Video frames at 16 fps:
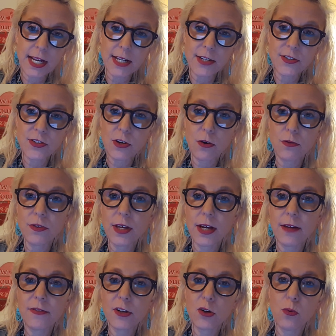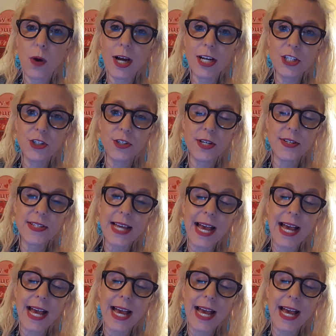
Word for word: And so the, the question is,